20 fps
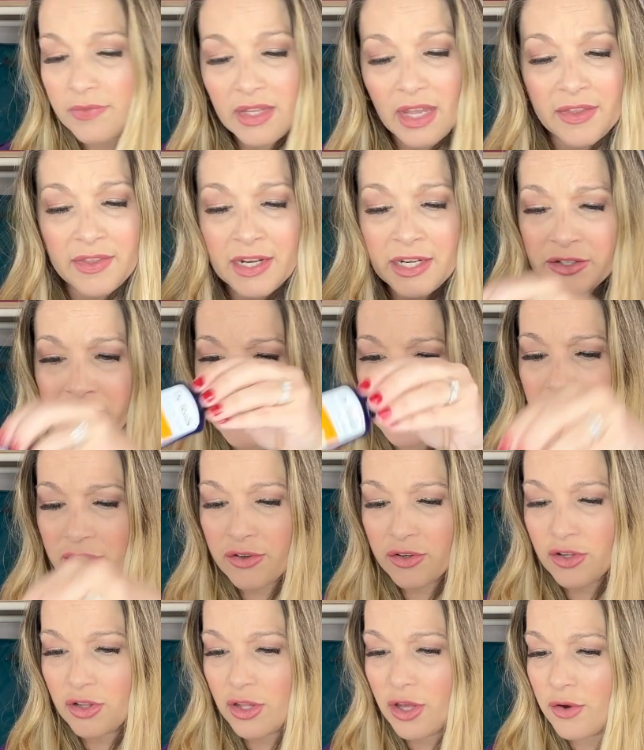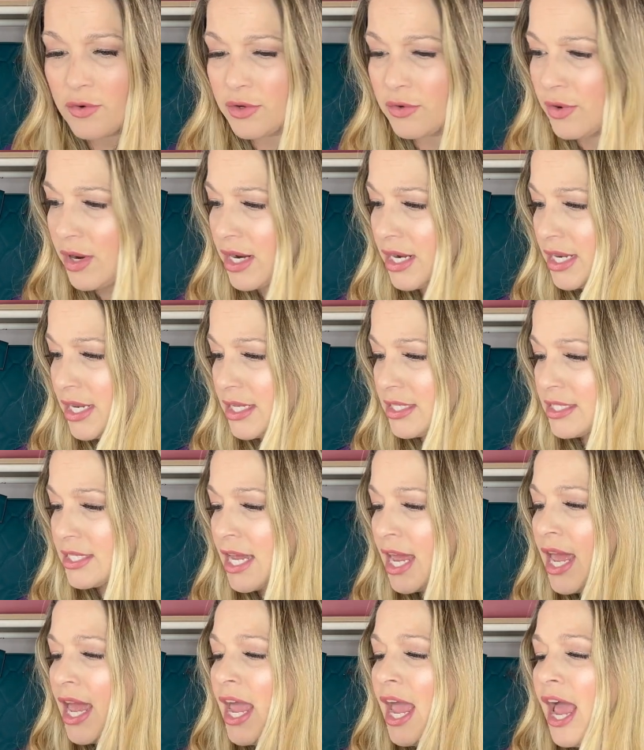And then here's another Glow and Radiance.
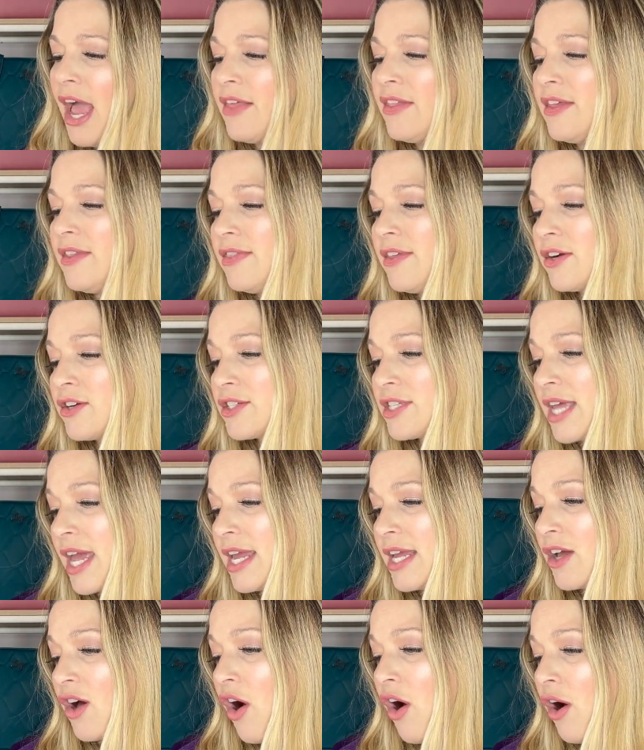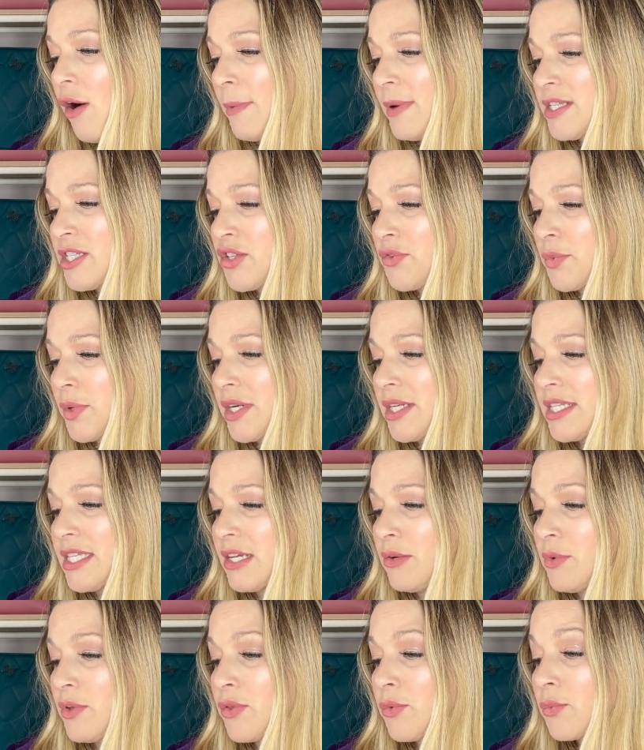And then there's a Calm and
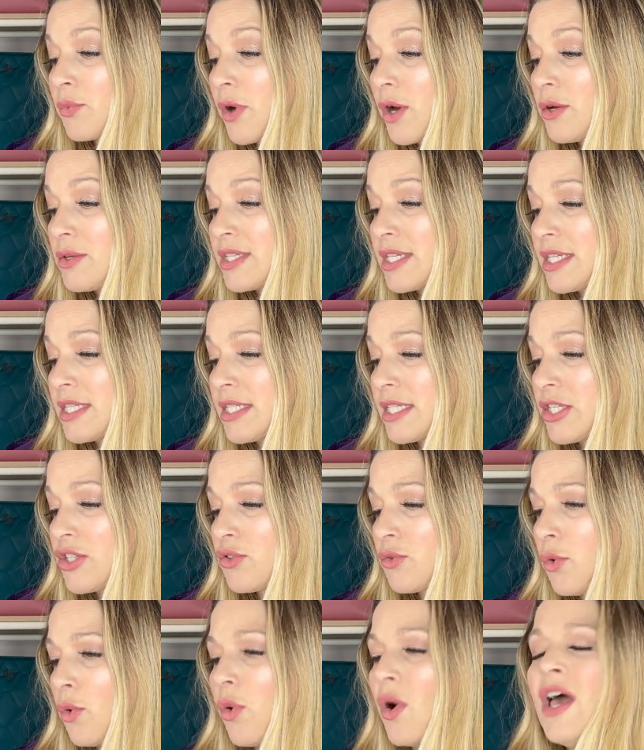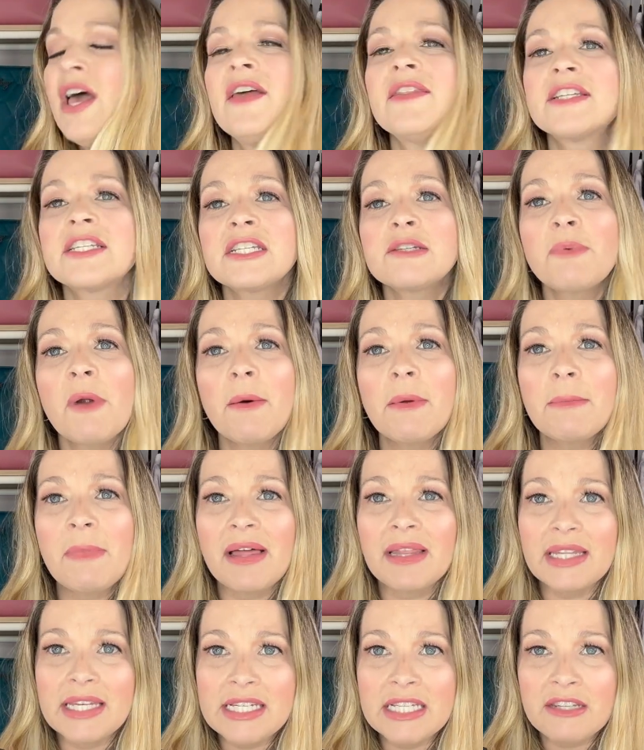Serenity with Rose Essential Oil. This is probably my
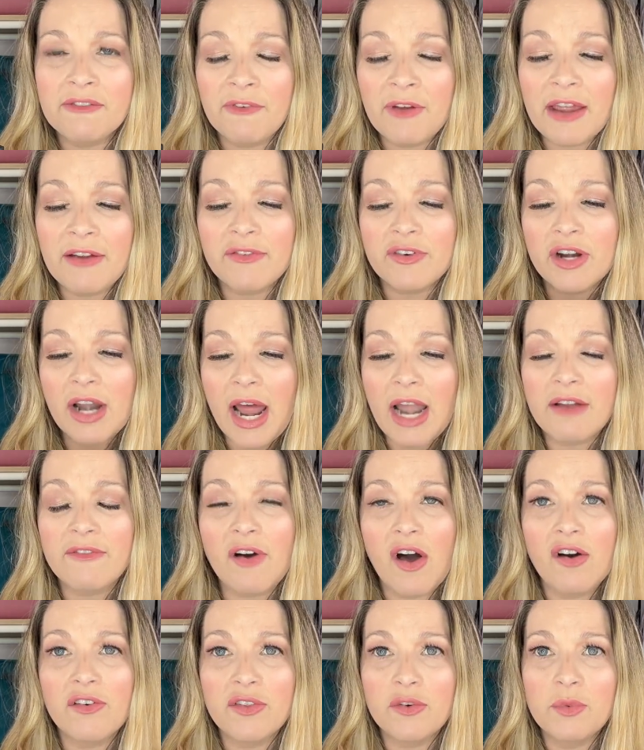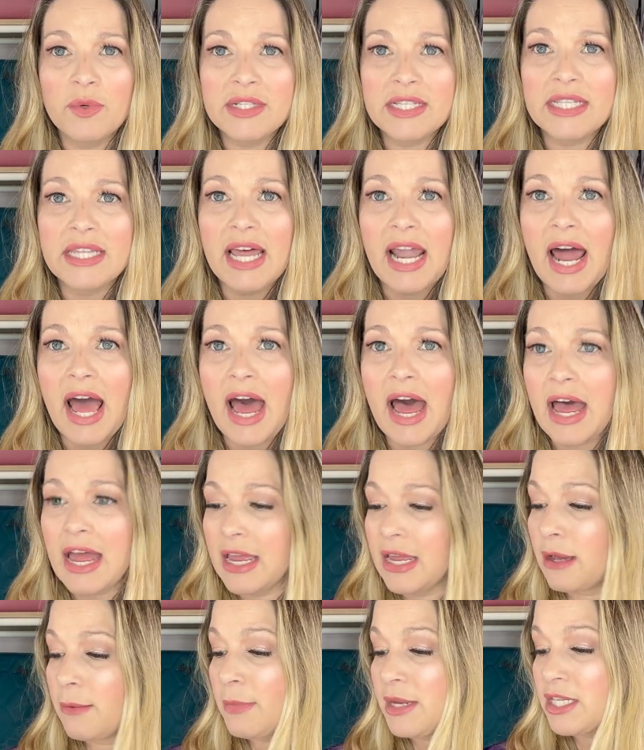least favorite out of all the ones that I
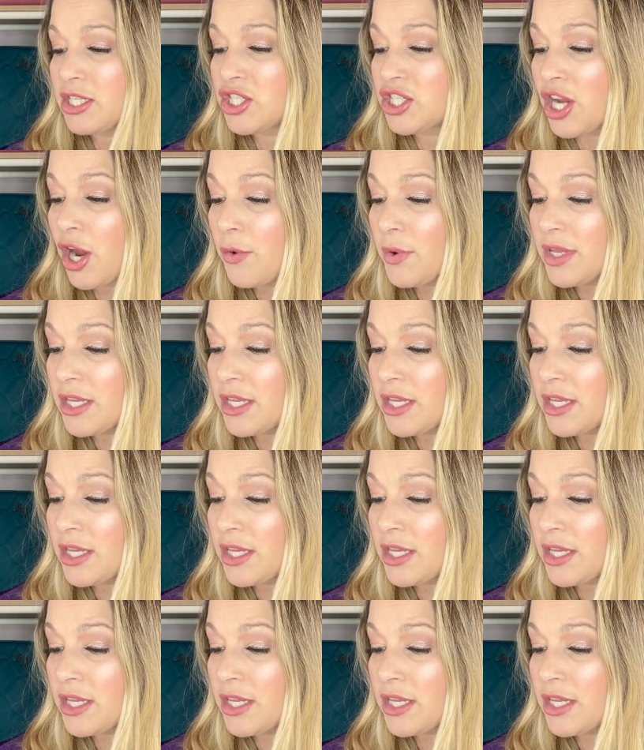am showing